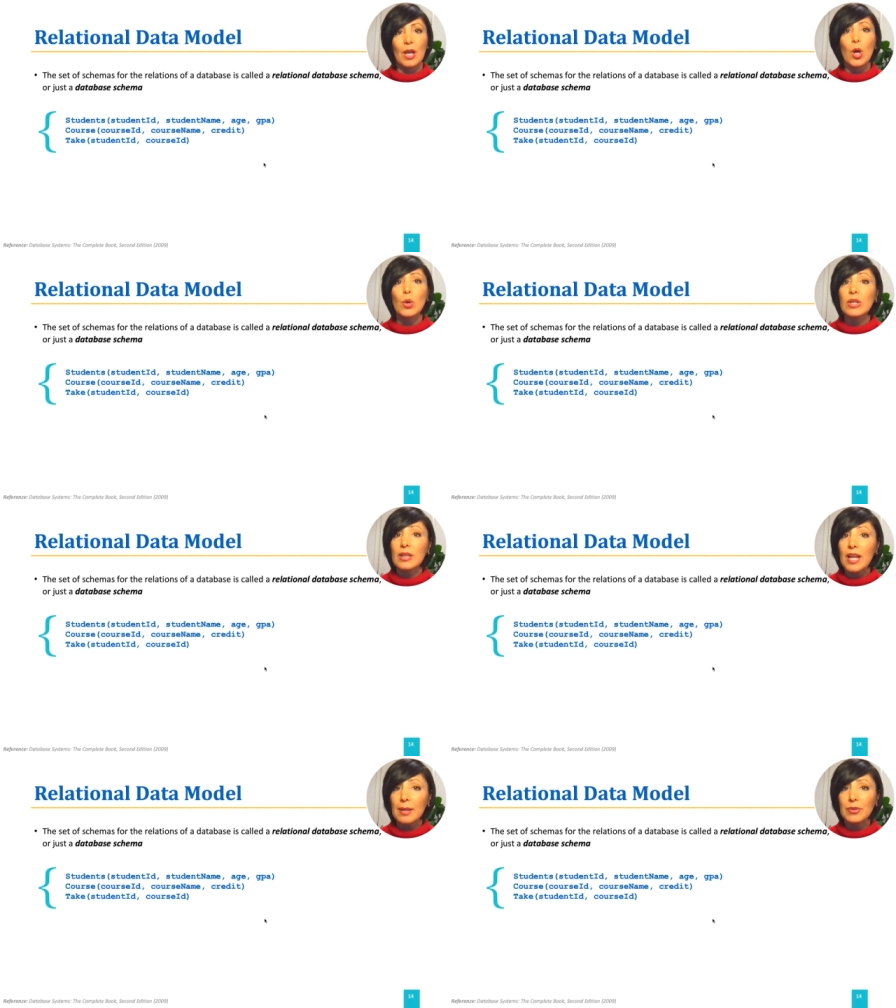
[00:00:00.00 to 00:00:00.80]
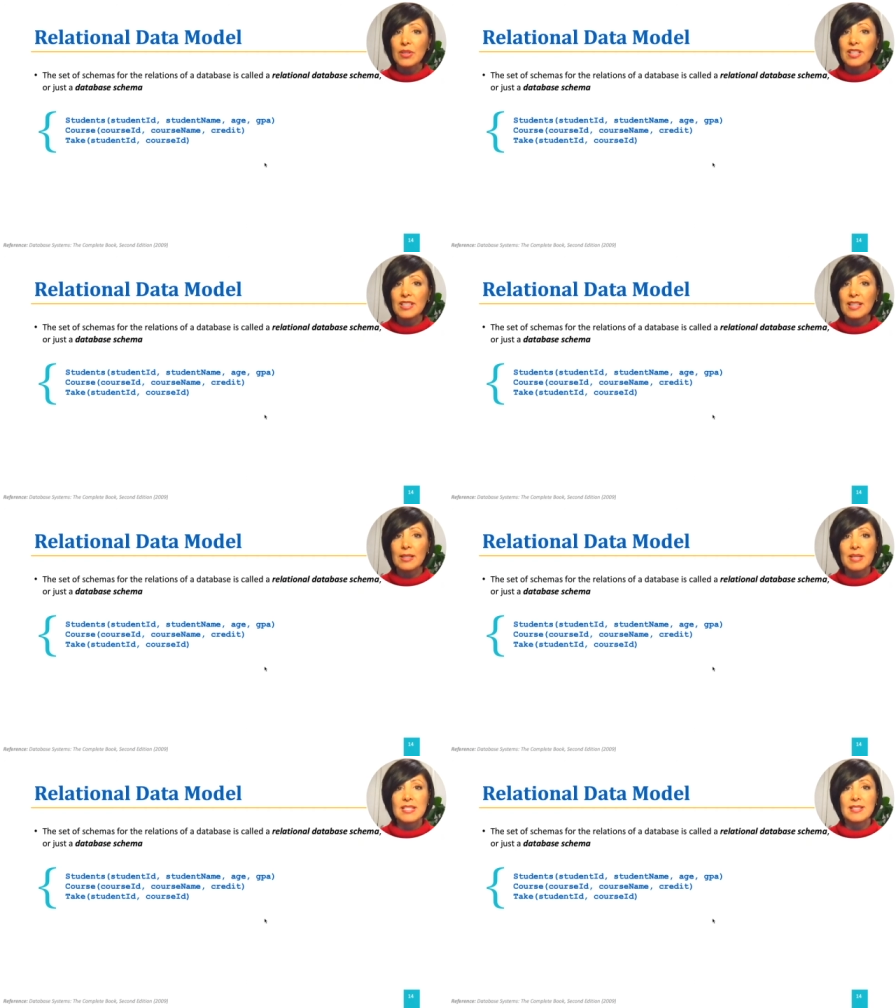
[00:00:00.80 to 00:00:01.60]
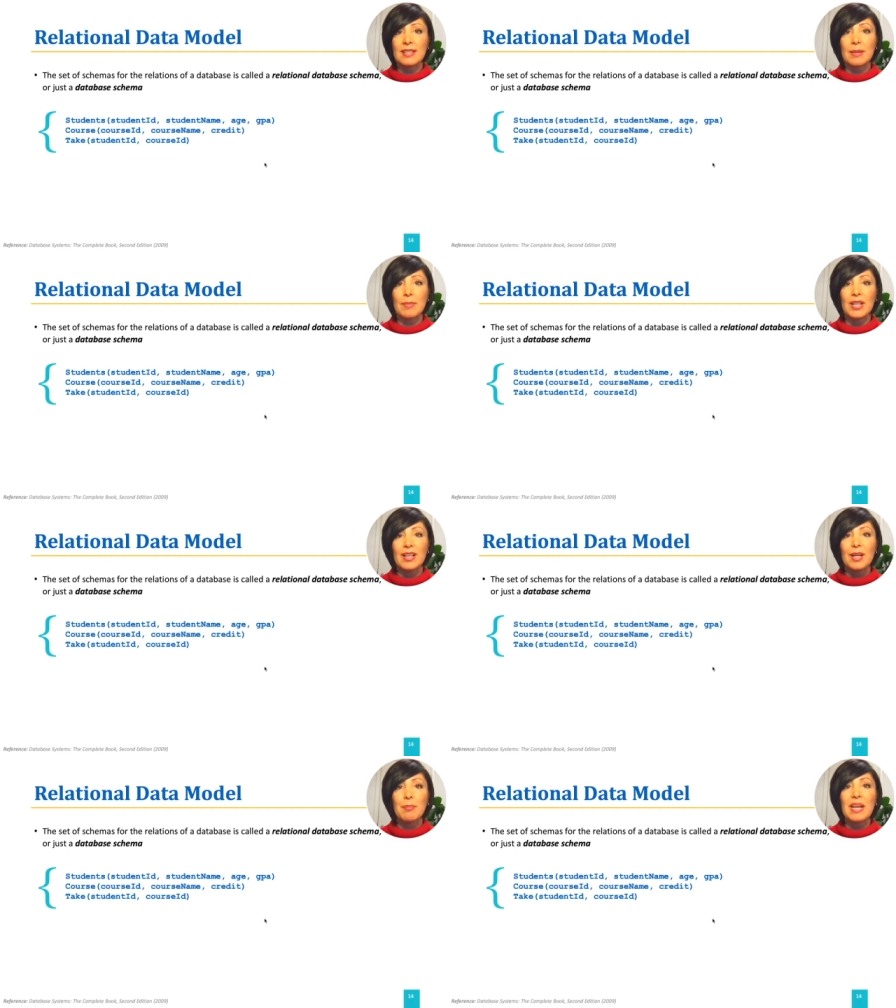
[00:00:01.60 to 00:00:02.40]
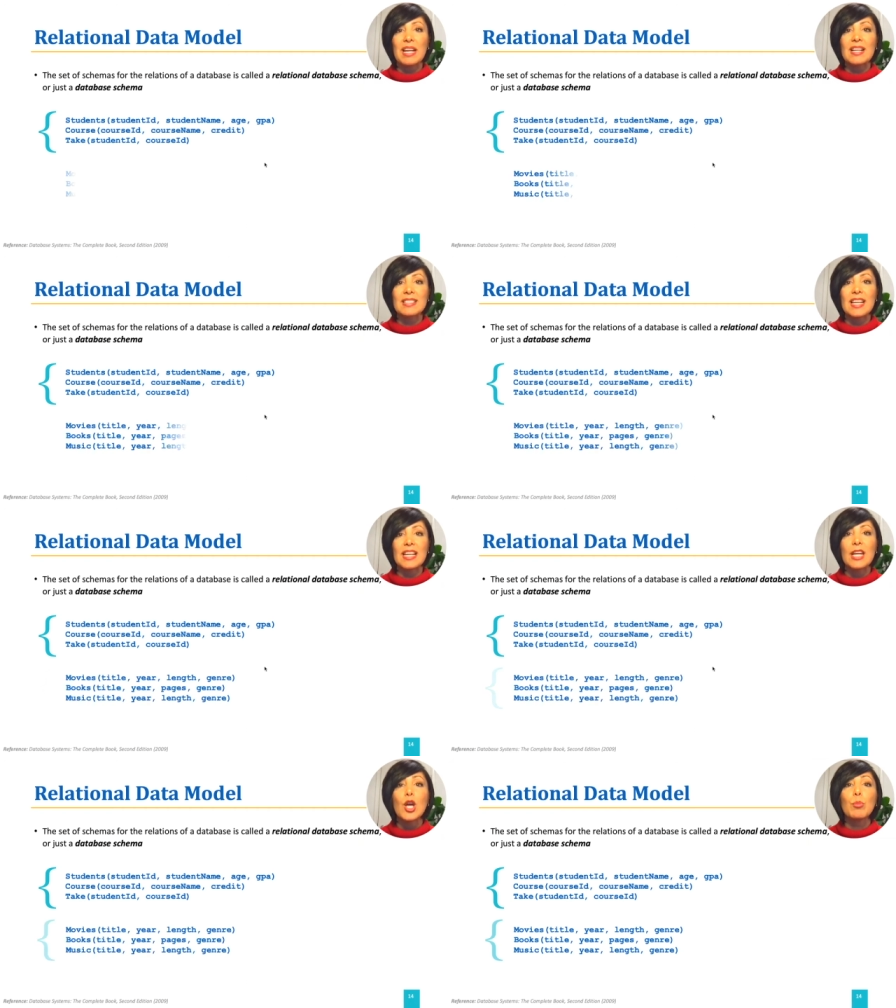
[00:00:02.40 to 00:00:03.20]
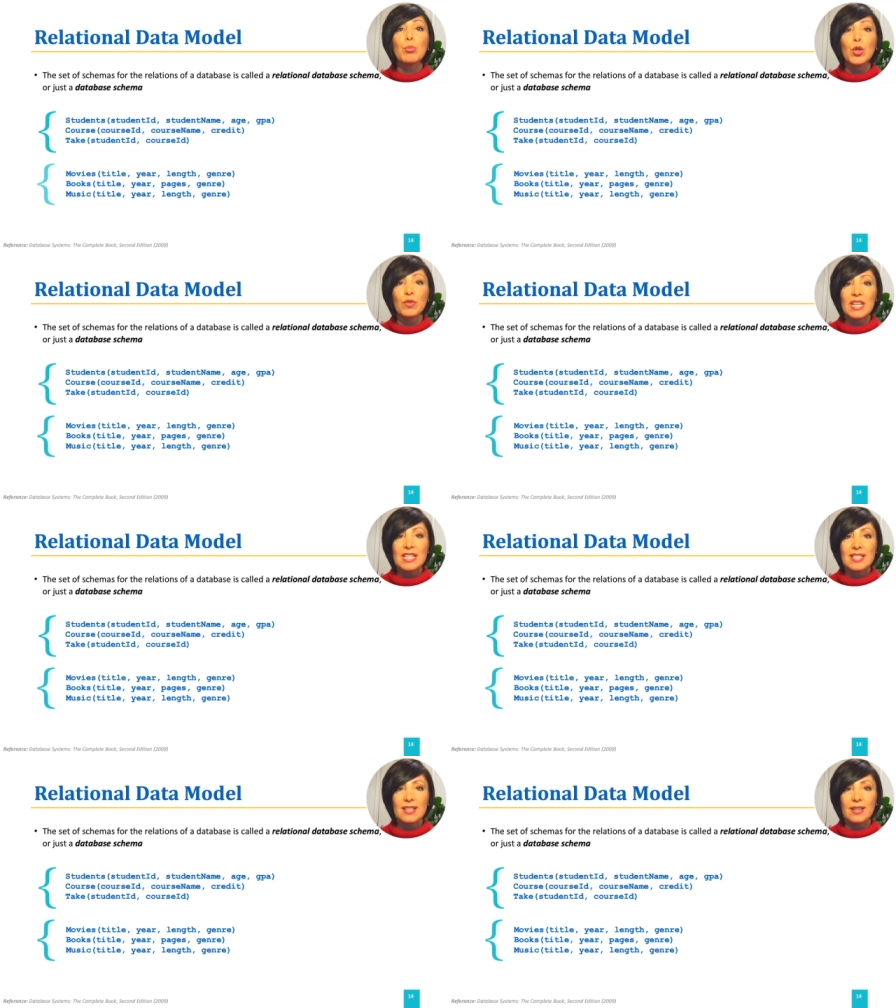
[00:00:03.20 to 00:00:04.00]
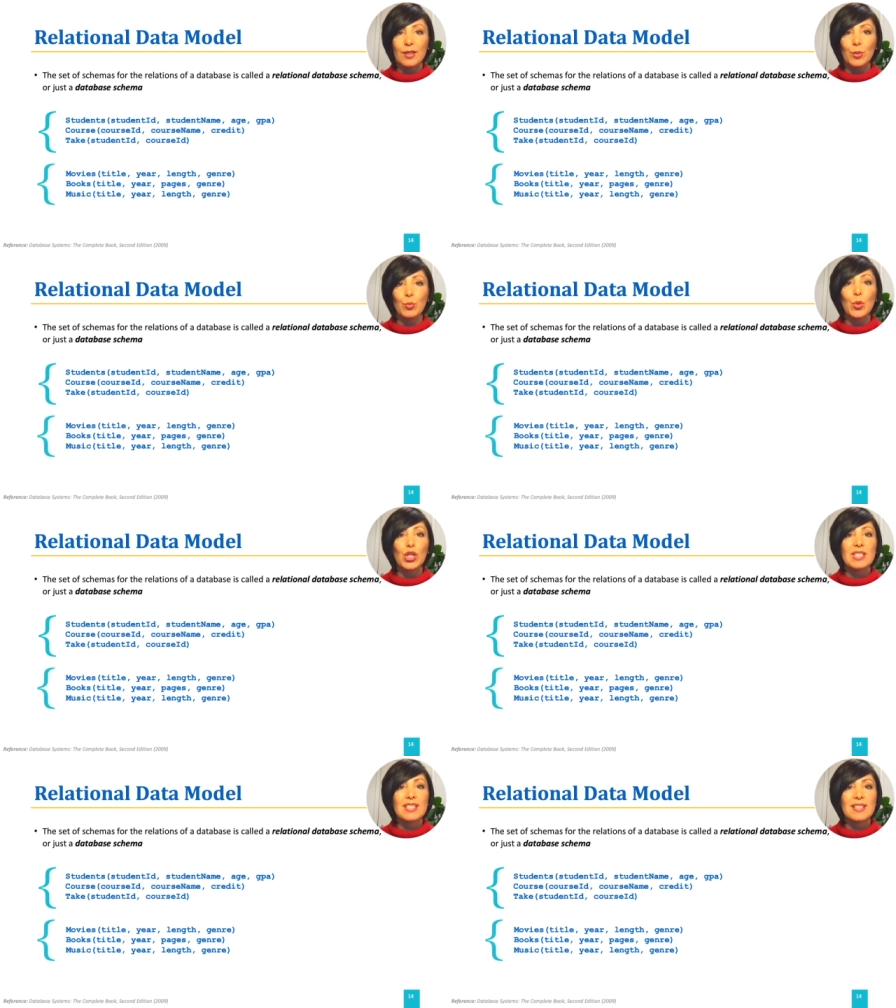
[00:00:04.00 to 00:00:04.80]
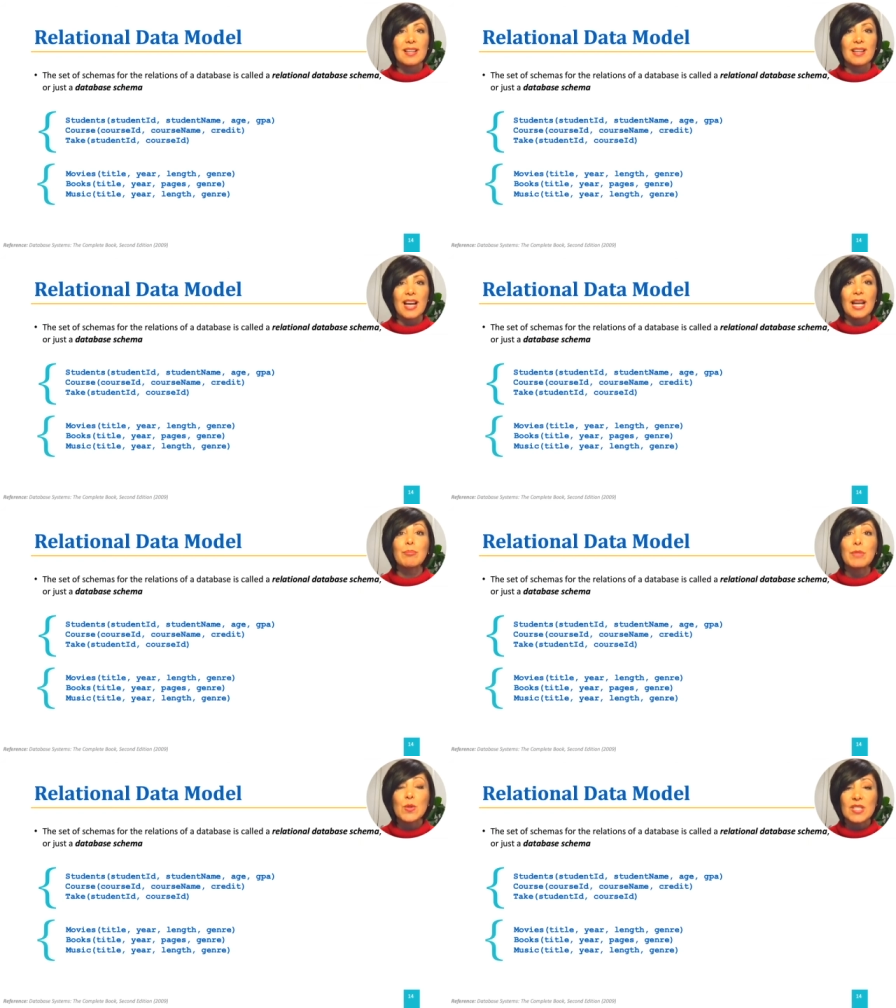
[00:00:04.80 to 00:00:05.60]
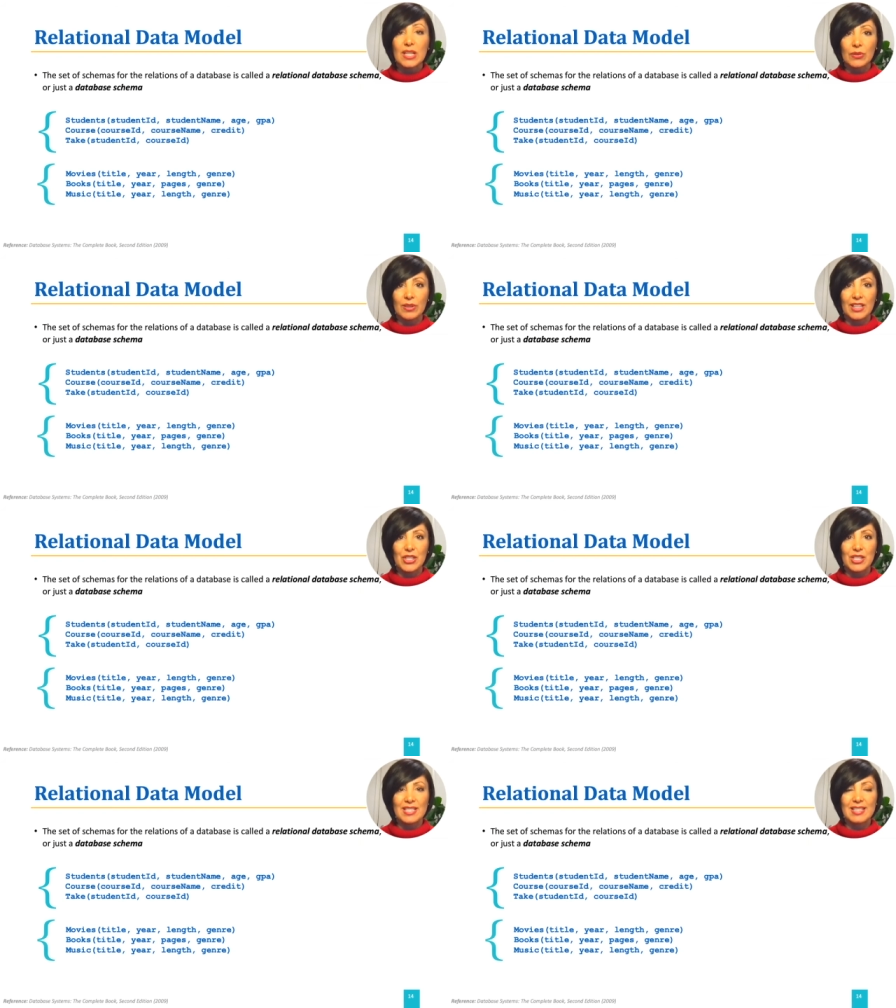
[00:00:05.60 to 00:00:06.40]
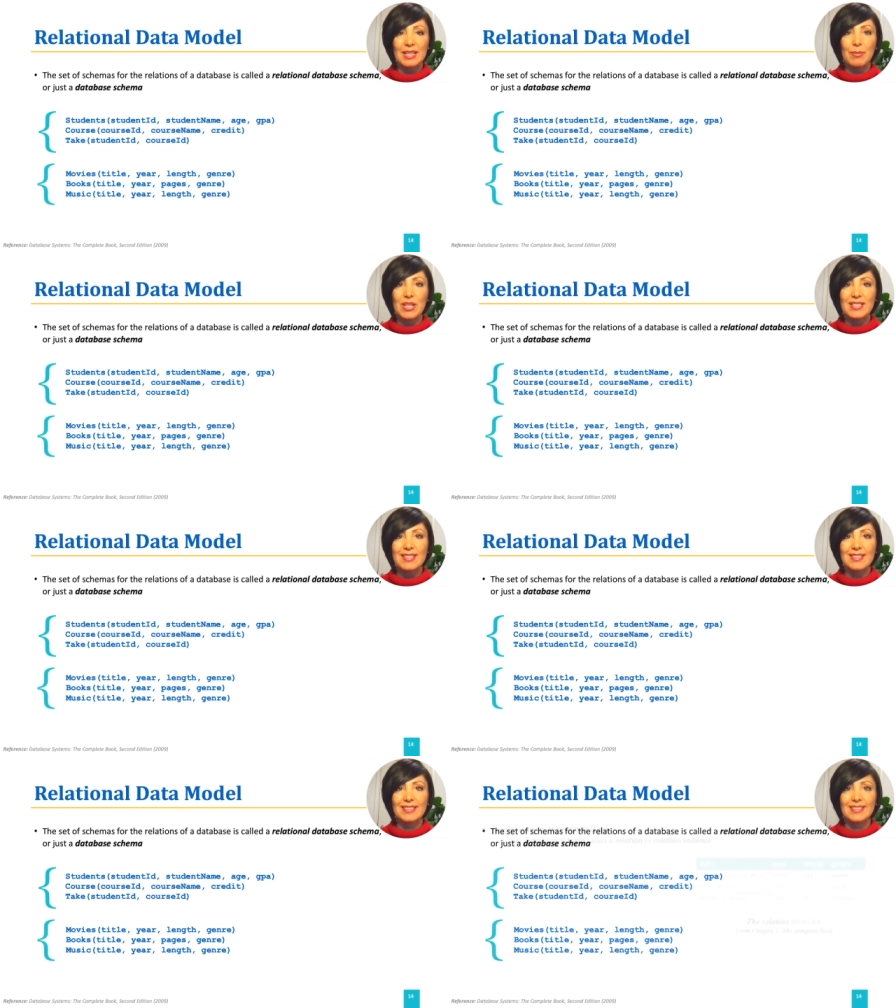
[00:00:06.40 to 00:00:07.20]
Or a library database schema may contain movies, books, and music relation schemas.